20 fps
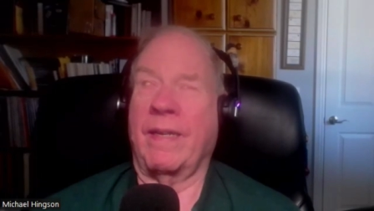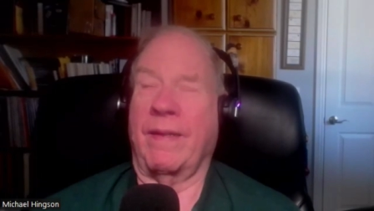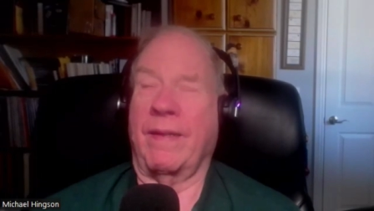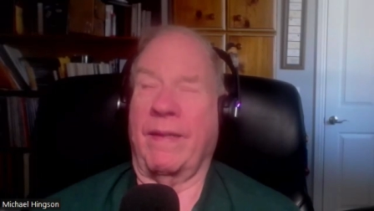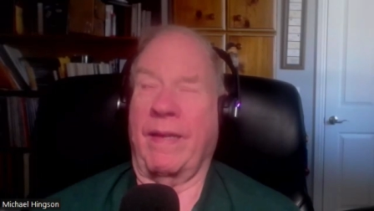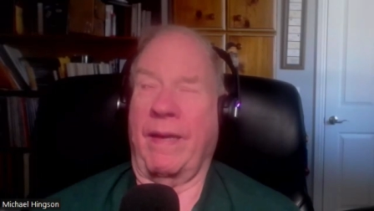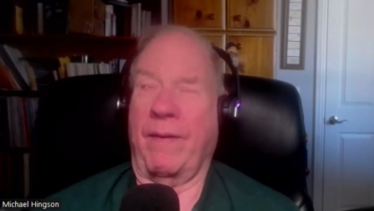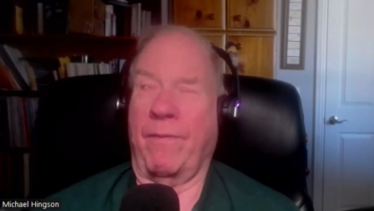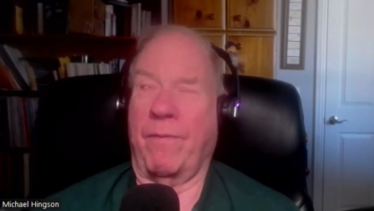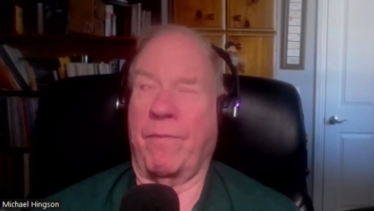
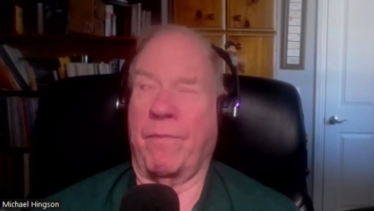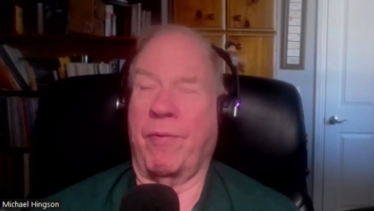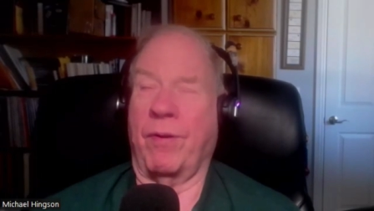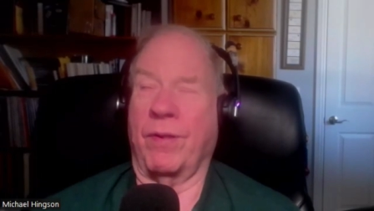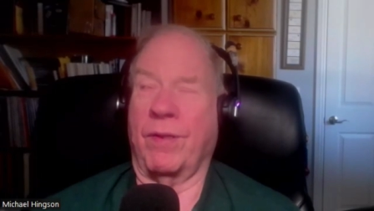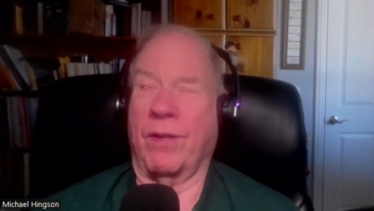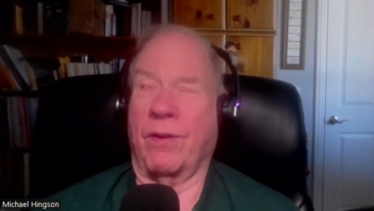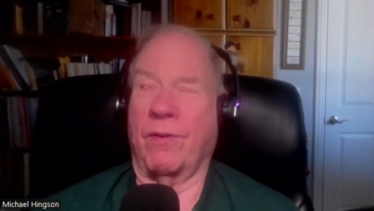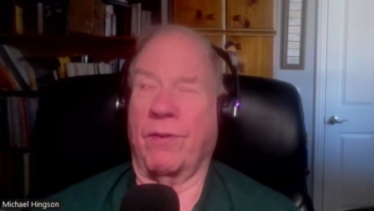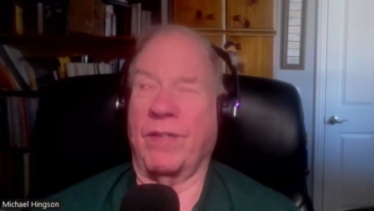they've
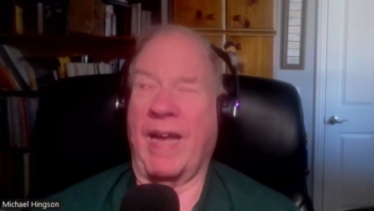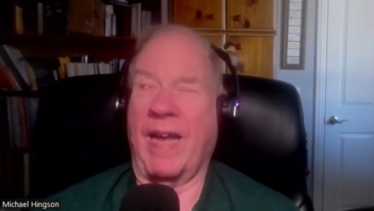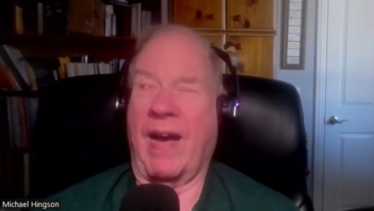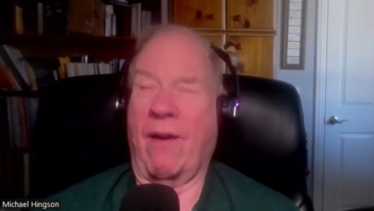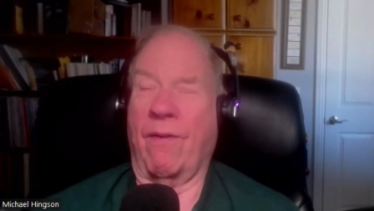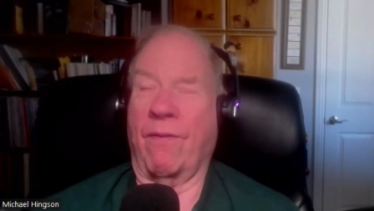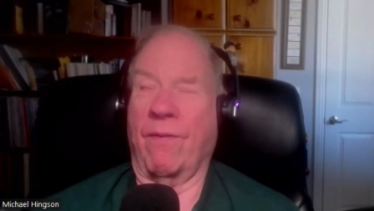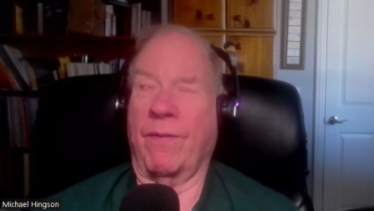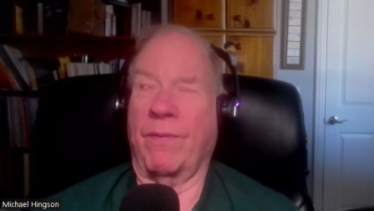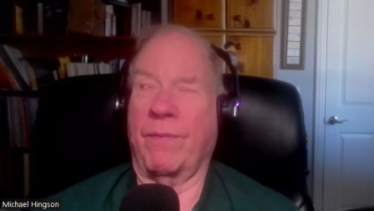put those
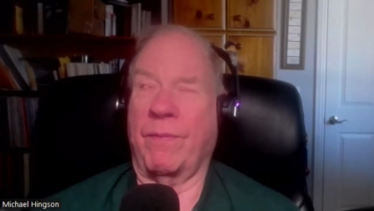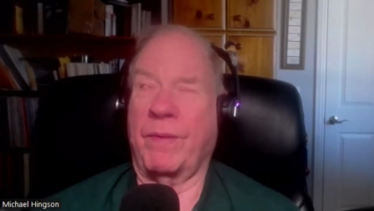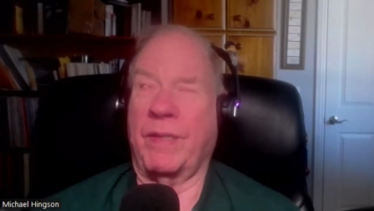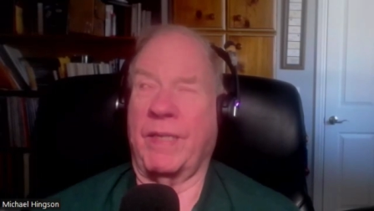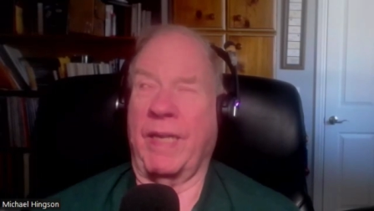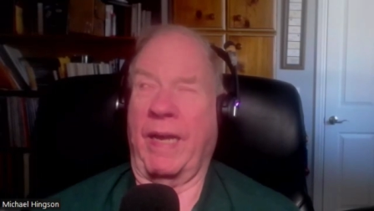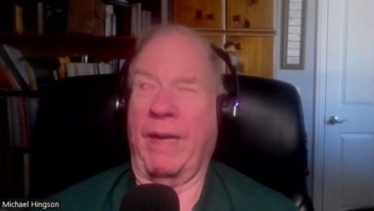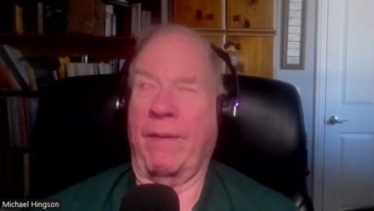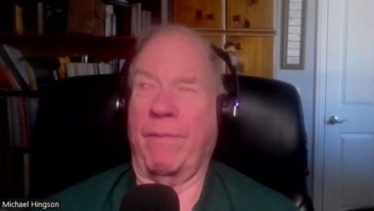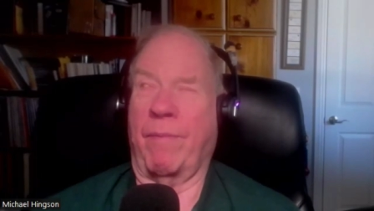out
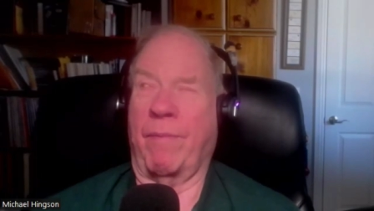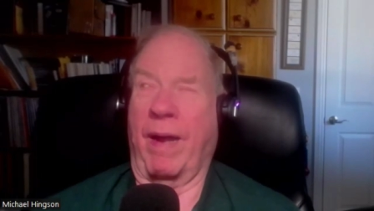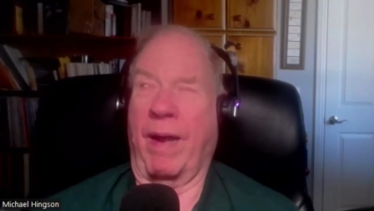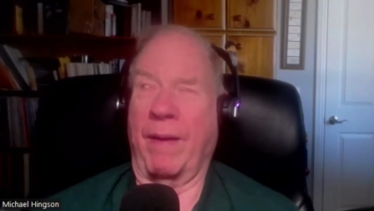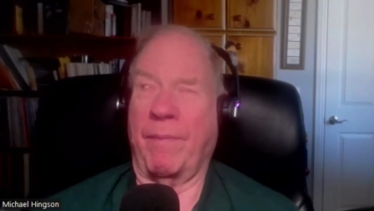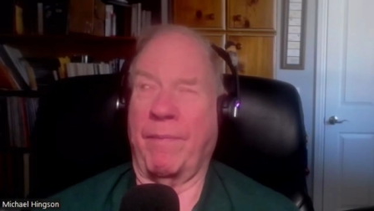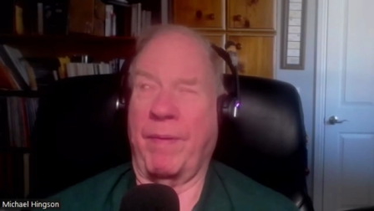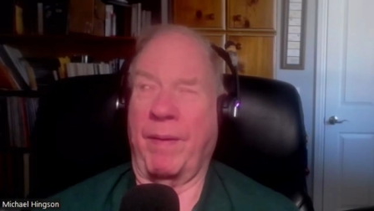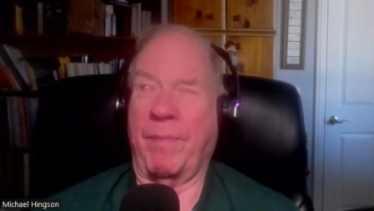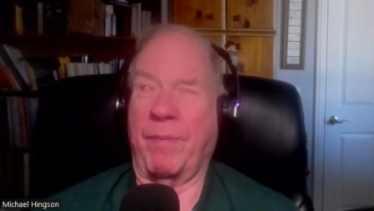saying
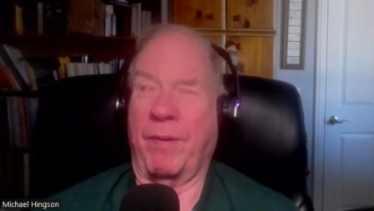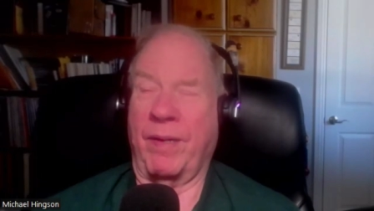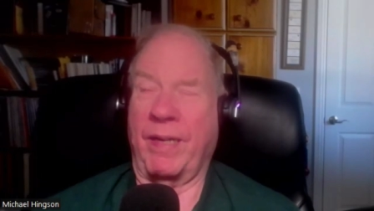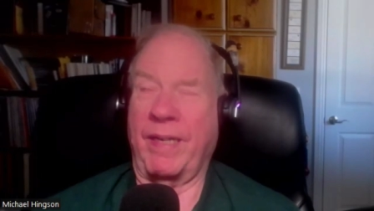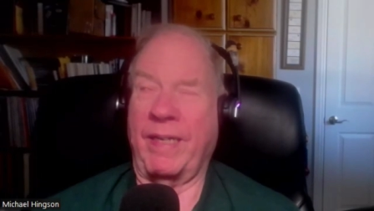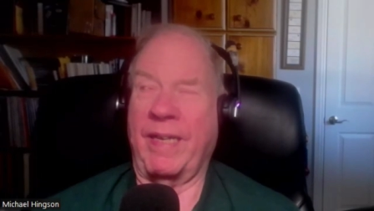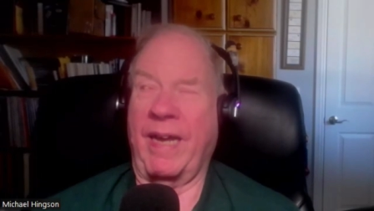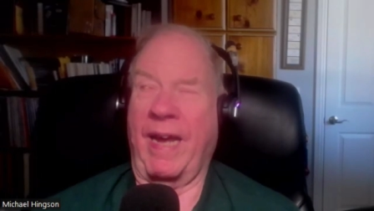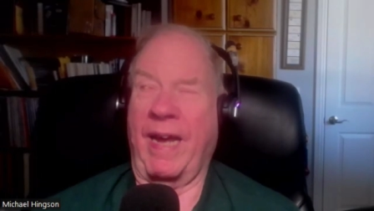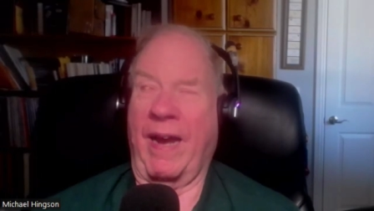blind people
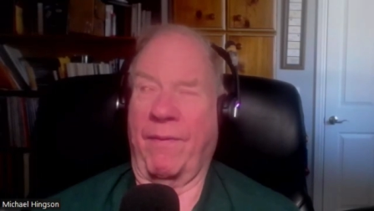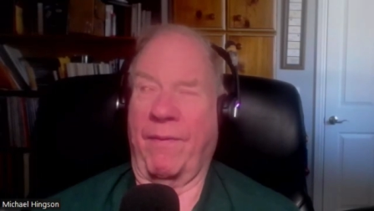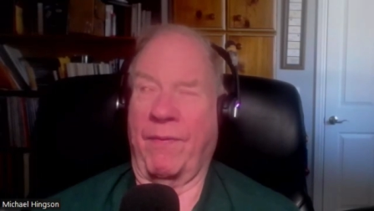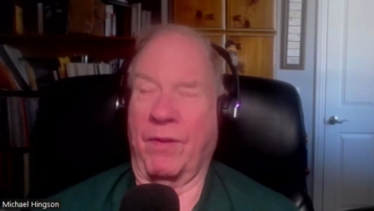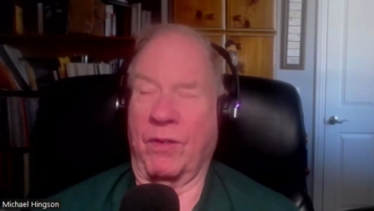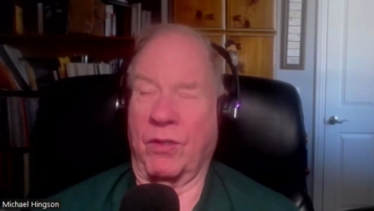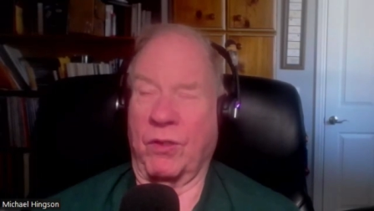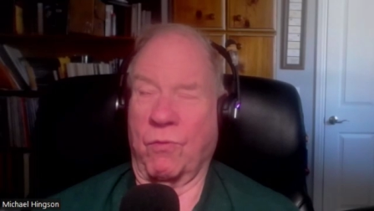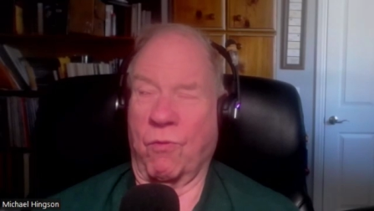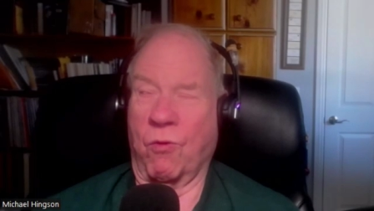need to have
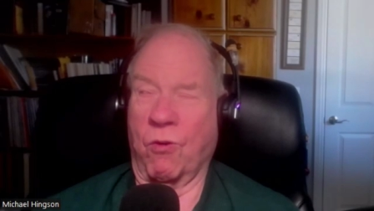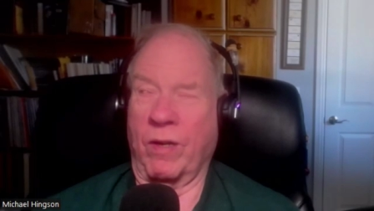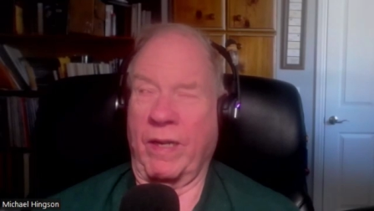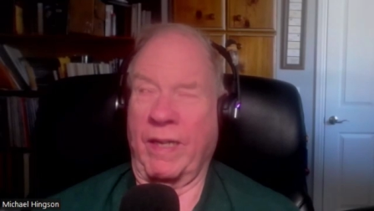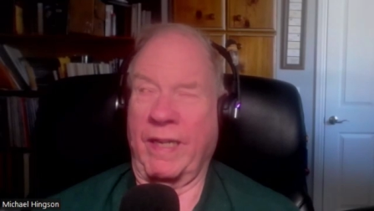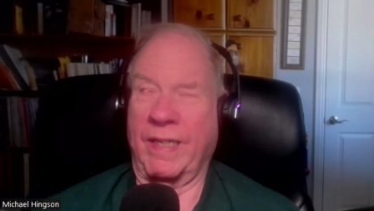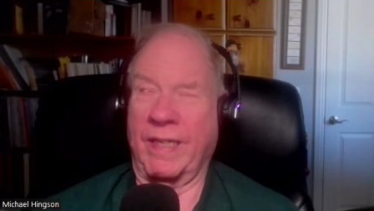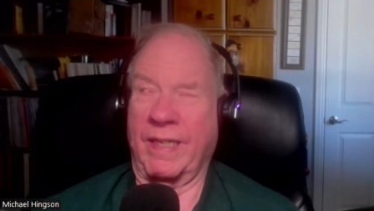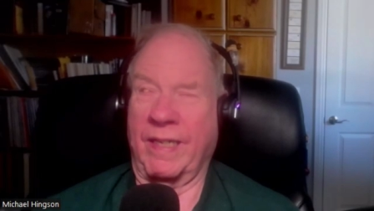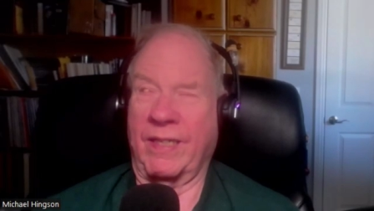those
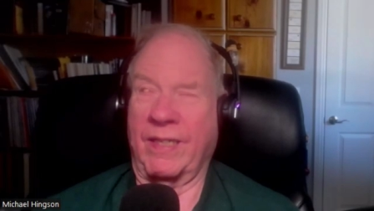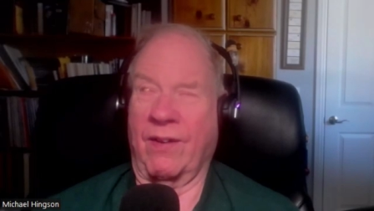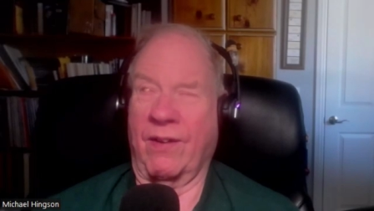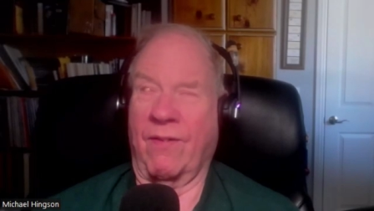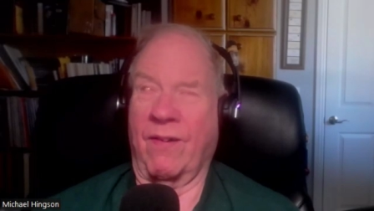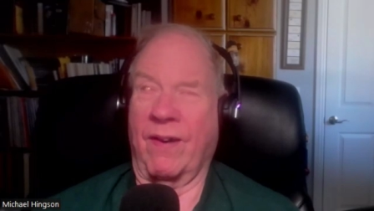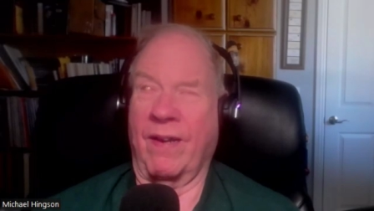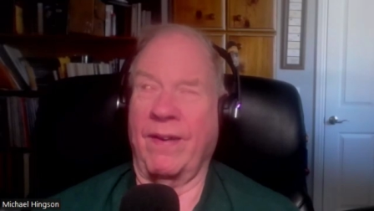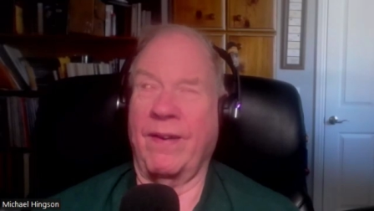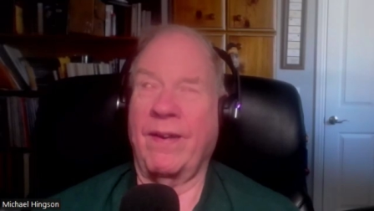warnings and
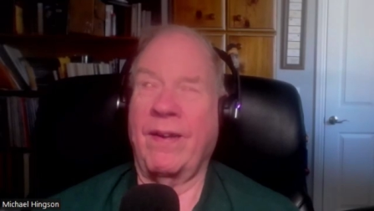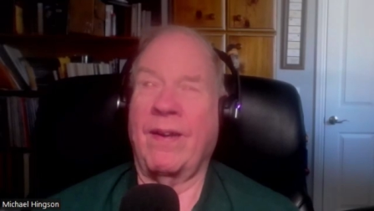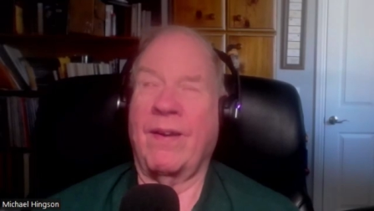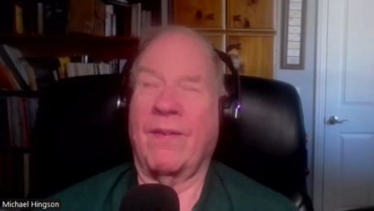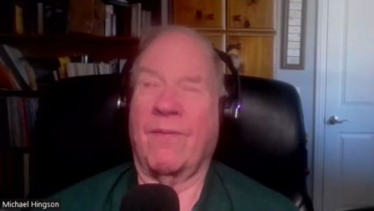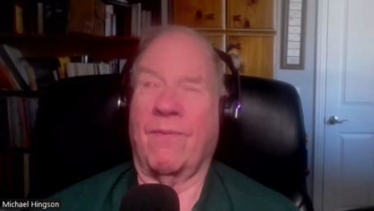so on.